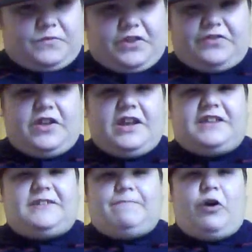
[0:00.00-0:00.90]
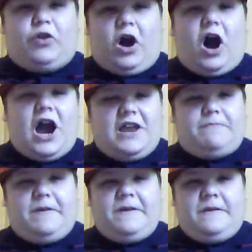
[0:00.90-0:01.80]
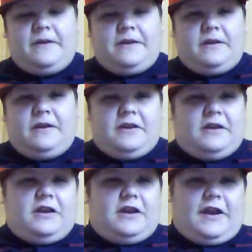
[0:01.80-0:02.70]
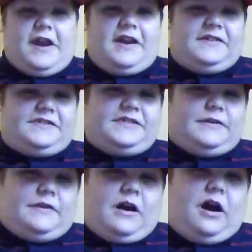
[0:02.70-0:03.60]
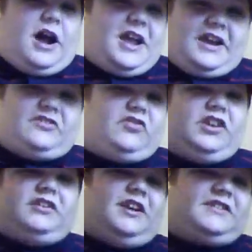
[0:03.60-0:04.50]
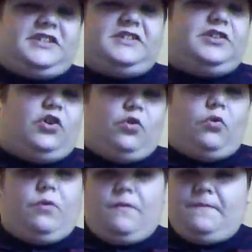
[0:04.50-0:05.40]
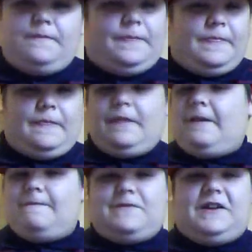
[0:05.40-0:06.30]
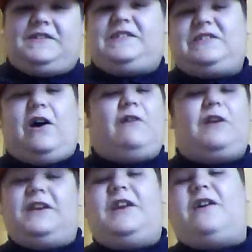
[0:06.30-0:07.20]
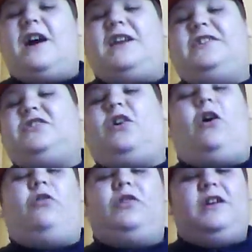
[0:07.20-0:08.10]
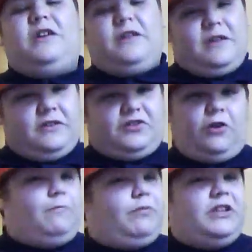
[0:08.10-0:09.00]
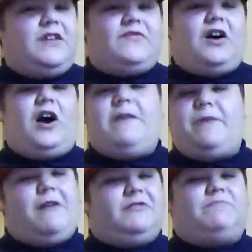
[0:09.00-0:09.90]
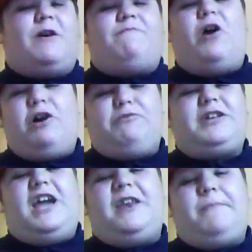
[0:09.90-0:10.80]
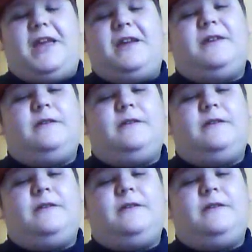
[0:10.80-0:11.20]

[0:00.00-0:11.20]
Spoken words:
the thing is about hype is I actually listened to this song in the 90s called Don't Believe the Hype. It was by Public Enemy.